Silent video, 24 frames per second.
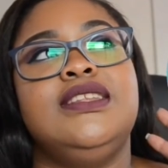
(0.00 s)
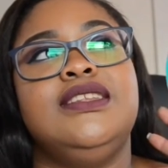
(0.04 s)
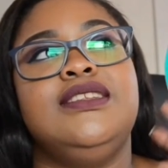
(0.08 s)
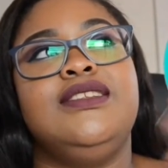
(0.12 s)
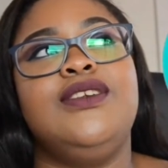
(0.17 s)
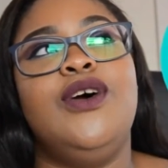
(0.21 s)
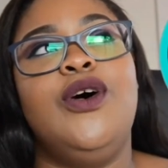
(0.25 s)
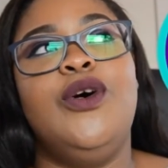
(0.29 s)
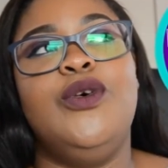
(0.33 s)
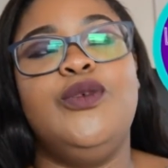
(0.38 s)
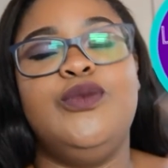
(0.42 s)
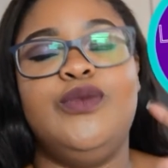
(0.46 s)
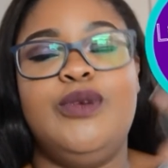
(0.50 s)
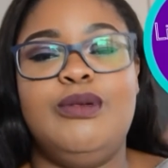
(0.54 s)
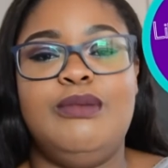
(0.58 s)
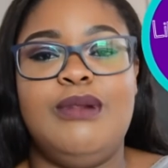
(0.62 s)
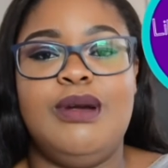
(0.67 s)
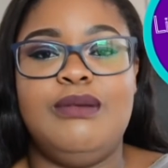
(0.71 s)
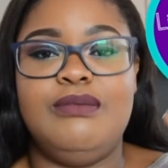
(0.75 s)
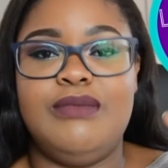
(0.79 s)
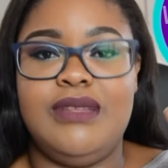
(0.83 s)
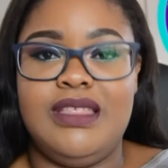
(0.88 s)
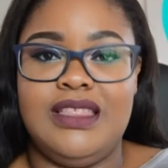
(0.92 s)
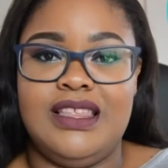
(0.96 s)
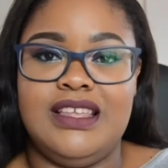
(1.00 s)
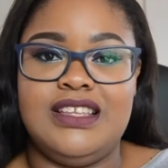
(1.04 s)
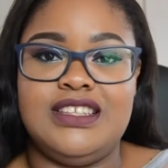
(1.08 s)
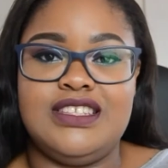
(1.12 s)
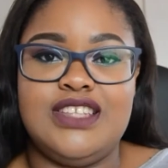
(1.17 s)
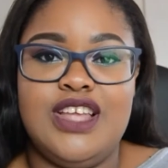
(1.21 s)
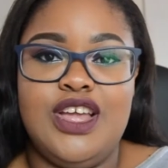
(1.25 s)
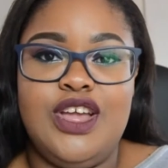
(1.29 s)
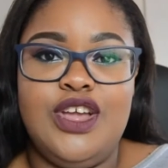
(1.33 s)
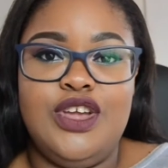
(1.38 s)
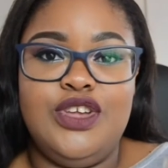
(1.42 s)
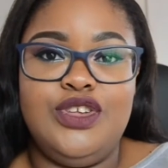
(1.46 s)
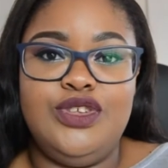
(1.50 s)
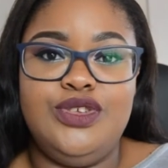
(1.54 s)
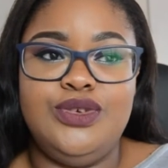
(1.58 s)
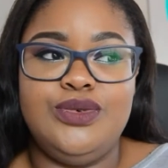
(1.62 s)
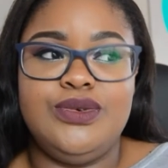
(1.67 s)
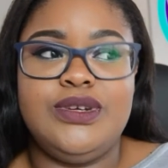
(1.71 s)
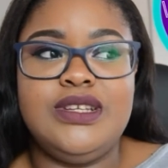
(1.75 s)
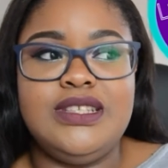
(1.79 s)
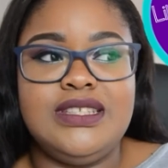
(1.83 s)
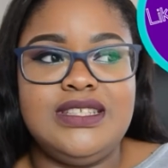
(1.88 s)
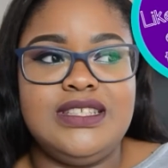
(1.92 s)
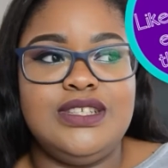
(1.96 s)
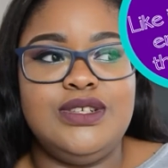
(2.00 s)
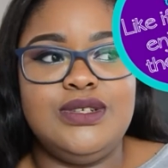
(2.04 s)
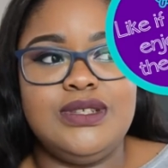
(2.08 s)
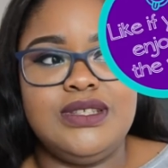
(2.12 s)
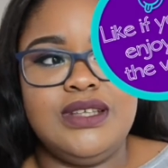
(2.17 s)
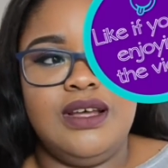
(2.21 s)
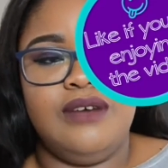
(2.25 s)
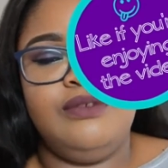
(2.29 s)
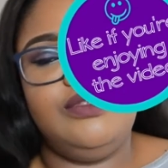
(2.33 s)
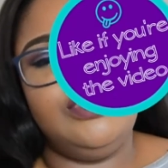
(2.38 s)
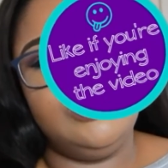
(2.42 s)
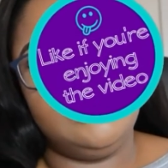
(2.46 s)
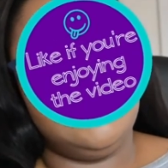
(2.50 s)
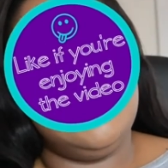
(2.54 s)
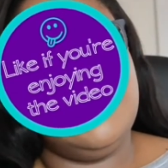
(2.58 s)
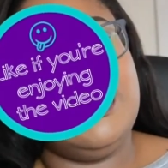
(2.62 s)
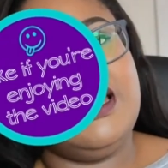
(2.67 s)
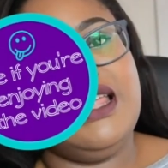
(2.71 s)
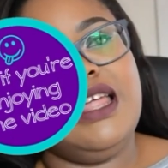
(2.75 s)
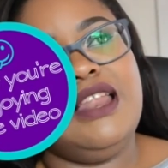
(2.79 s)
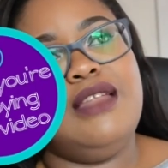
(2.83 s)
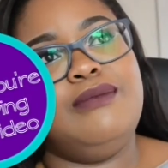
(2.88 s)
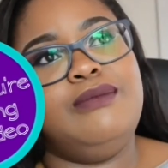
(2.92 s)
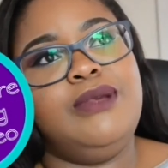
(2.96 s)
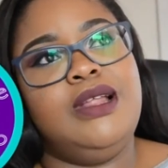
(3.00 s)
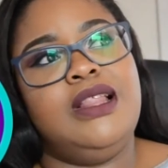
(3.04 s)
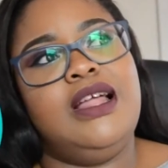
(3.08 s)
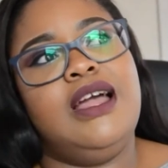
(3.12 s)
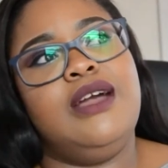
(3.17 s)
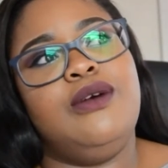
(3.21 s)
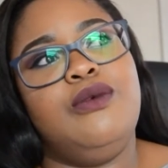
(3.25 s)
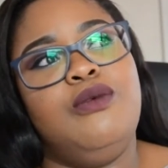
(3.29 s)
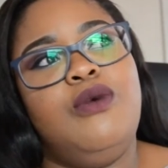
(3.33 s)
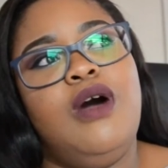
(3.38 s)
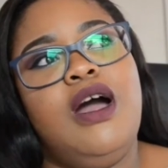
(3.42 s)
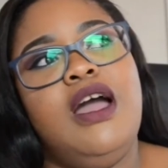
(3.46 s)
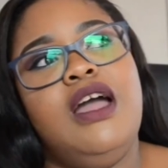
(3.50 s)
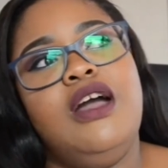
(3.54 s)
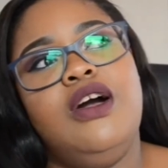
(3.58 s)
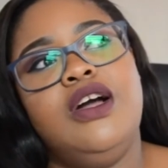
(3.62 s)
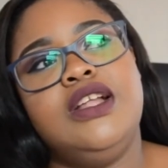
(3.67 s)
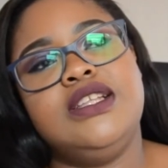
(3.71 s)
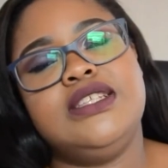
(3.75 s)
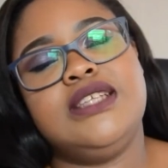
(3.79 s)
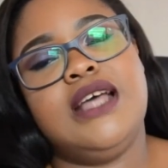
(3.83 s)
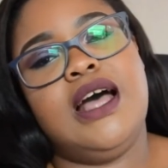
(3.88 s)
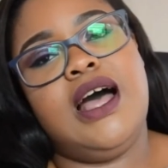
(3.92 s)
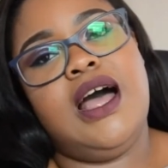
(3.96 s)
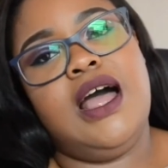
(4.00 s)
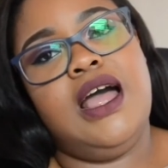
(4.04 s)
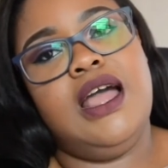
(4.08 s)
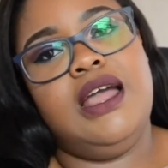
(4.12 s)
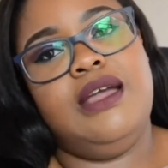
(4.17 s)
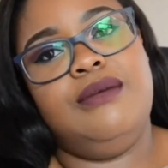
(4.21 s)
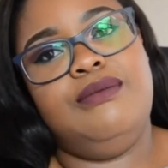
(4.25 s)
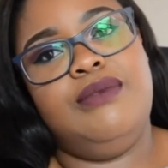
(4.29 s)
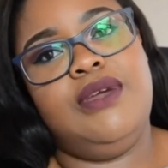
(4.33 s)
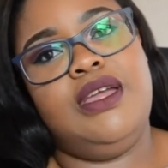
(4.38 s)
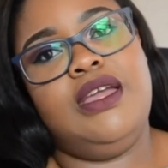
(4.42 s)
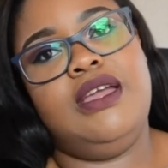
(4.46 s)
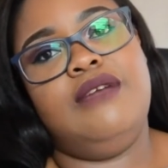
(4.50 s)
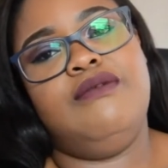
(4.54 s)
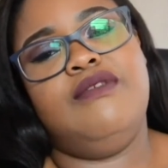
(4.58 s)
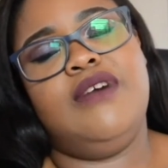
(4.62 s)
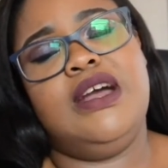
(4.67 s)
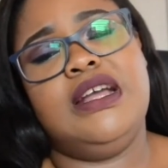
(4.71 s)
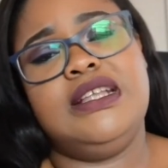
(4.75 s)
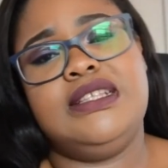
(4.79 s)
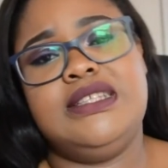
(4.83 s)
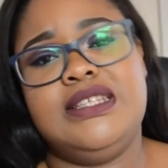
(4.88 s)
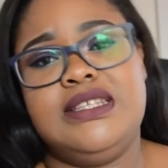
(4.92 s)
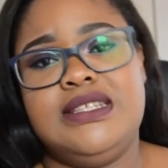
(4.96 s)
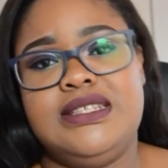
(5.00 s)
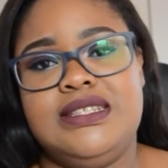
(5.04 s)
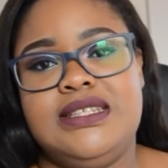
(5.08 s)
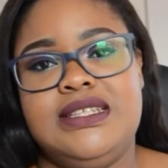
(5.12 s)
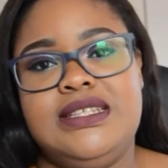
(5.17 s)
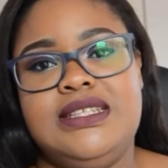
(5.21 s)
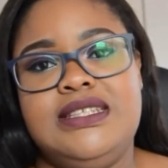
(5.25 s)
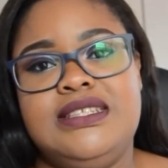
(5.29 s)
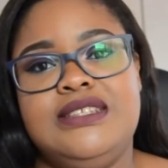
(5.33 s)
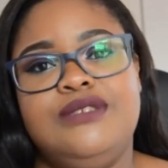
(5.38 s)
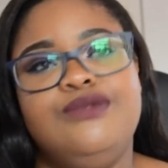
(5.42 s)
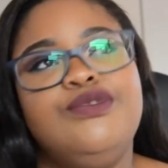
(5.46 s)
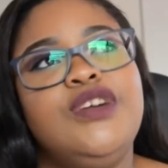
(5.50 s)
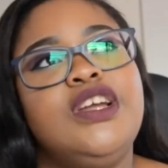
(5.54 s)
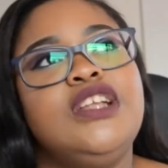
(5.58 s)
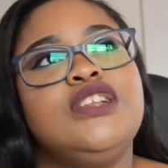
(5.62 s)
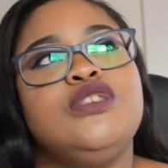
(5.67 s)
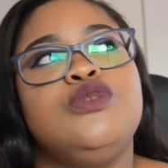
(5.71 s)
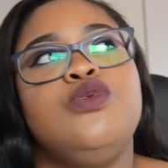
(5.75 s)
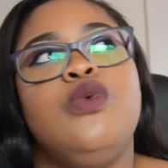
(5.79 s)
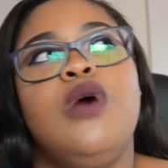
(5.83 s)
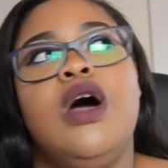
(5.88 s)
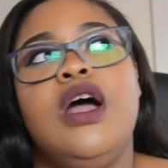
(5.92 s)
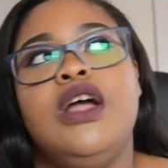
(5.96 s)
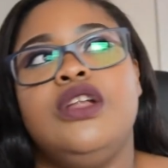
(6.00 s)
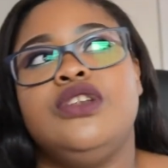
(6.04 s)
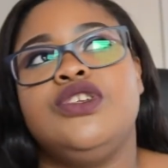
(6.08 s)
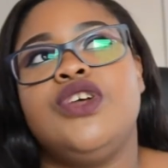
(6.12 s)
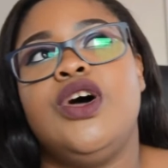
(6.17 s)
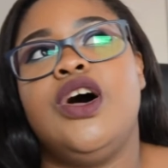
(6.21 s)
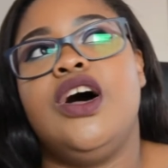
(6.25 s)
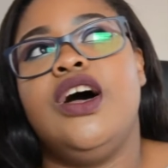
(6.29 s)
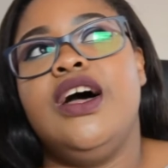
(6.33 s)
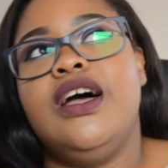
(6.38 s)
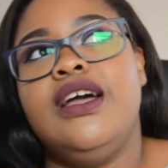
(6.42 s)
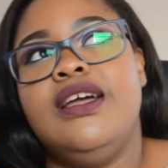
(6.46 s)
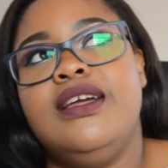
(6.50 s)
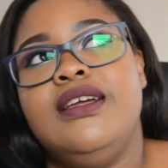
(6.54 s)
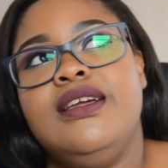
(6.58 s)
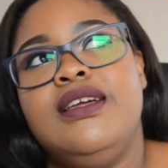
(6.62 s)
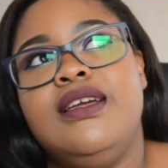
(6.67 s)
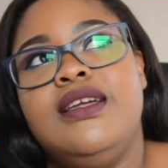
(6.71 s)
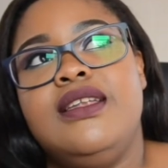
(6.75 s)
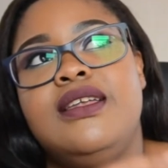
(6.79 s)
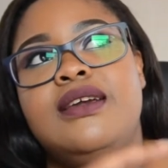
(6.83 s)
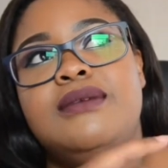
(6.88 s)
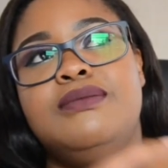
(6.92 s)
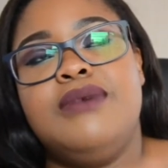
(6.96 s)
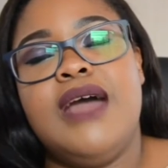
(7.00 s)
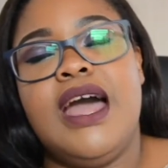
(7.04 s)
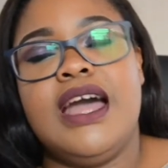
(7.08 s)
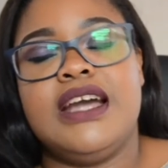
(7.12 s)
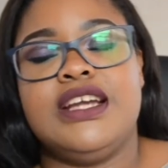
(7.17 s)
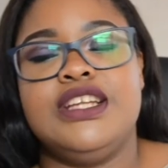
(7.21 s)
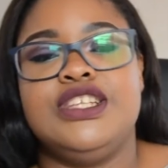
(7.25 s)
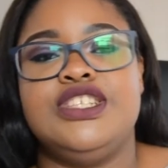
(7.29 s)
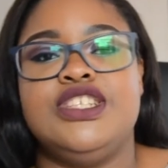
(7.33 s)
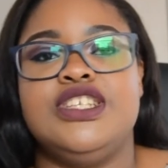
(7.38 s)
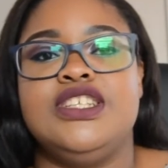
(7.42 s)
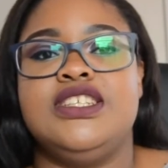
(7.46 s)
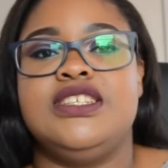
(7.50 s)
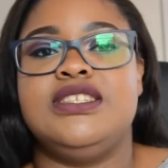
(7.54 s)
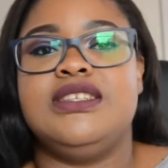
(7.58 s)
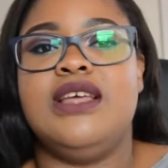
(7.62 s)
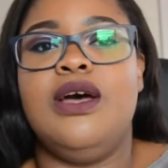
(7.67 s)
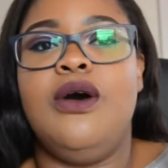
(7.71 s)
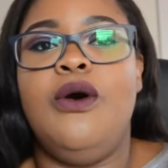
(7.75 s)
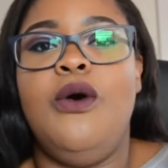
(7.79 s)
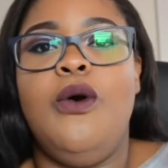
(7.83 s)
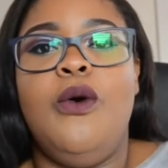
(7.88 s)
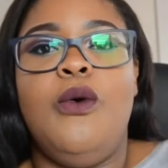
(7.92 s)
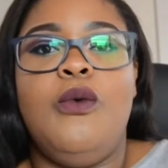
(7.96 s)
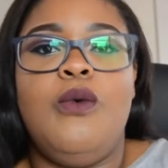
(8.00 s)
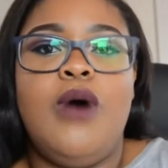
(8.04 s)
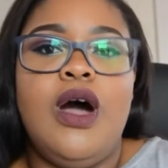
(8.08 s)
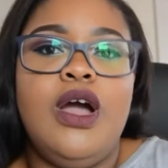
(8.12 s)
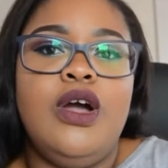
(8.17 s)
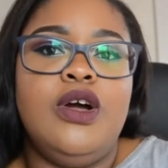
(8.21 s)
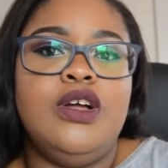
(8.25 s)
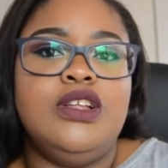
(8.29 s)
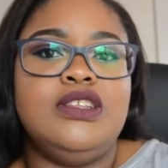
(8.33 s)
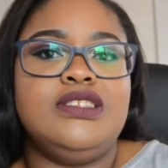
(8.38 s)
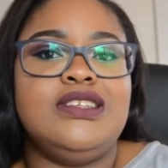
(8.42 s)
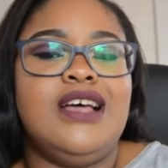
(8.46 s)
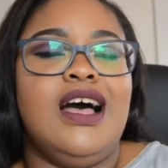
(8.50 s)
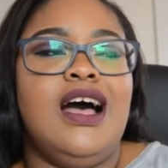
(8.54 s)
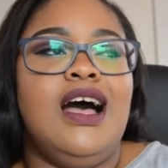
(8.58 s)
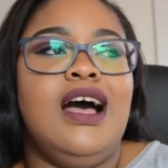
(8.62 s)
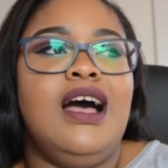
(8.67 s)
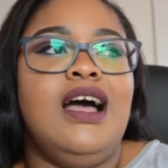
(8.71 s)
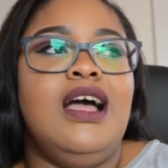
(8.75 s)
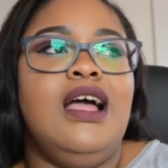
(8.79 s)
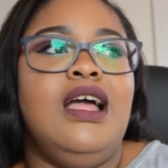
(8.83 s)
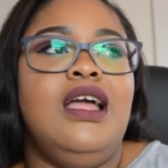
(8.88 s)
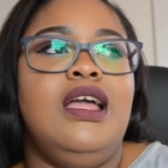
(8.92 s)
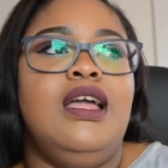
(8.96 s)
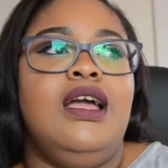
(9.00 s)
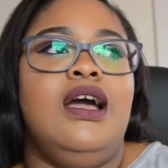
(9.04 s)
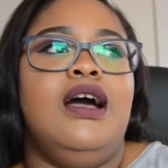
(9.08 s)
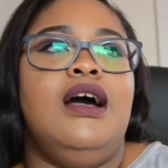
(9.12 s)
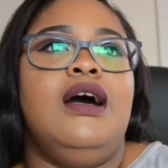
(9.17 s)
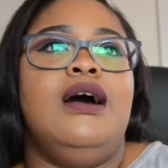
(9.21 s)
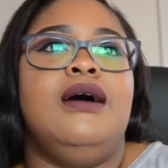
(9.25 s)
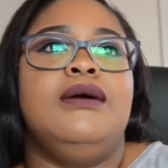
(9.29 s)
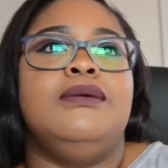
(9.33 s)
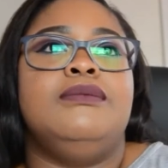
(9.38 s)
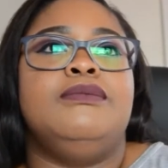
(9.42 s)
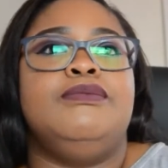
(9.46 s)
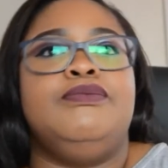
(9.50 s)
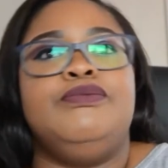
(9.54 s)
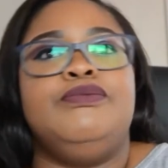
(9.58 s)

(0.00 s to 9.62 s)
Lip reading: don't remember this, you can see yourself looking at that and be like, why aren't I being invited to these events? Why aren't I getting packages? Why aren't I